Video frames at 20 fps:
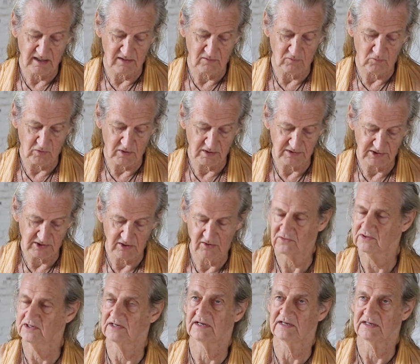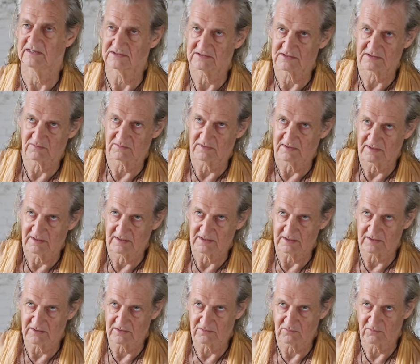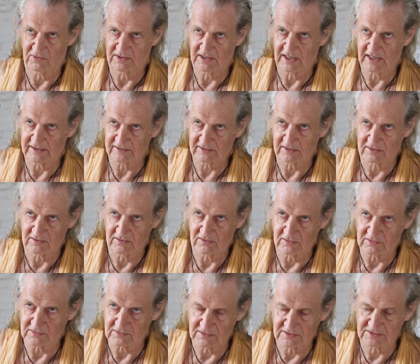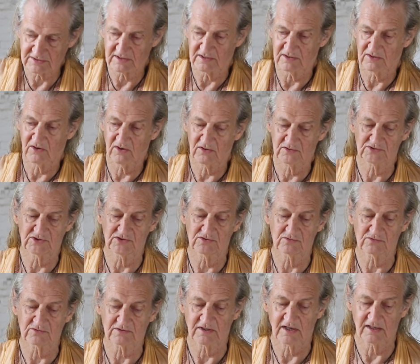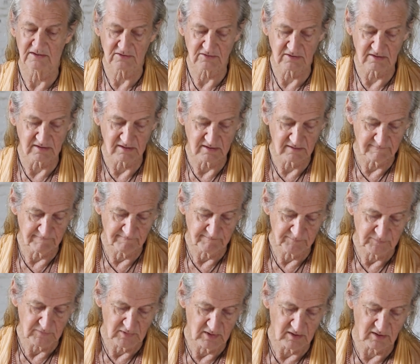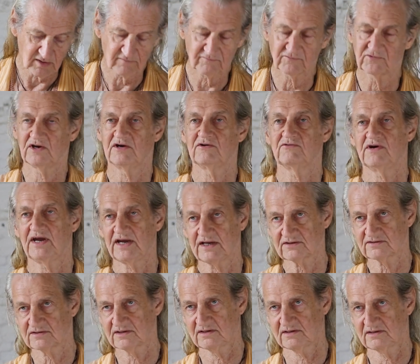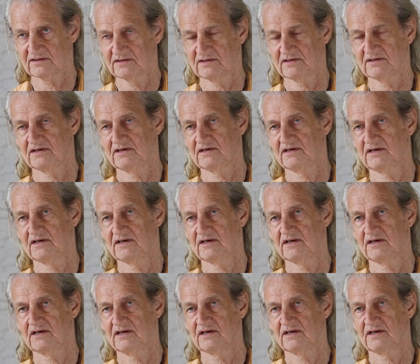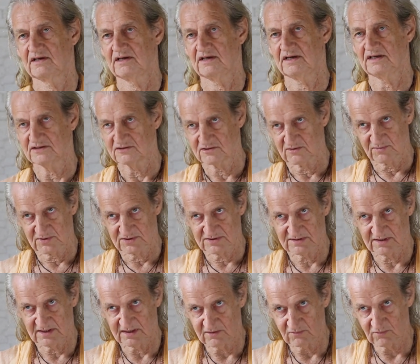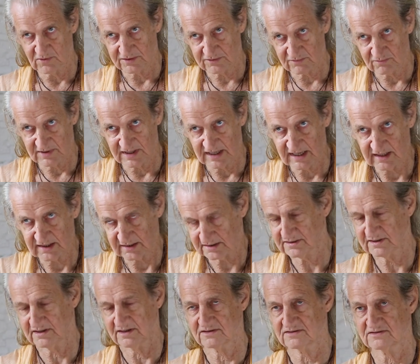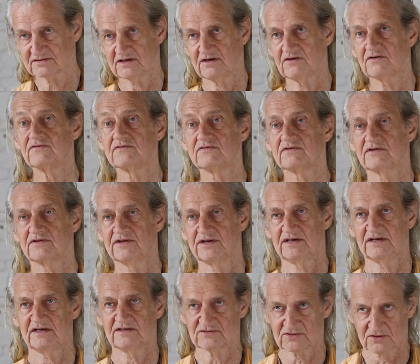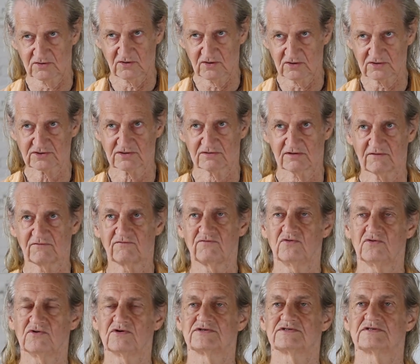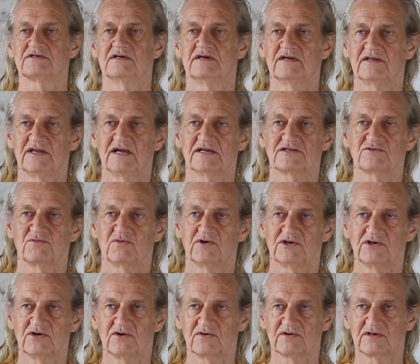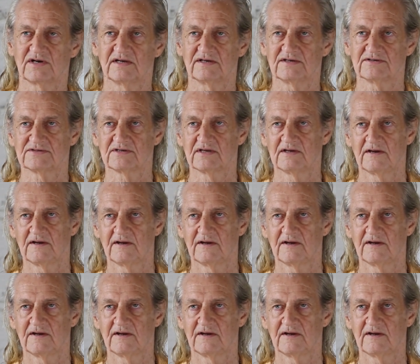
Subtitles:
what yoga is, what hatha yoga is, the non-dual tantra of direct intimacy with reality itself that is a nurturing force. And that's what yoga is.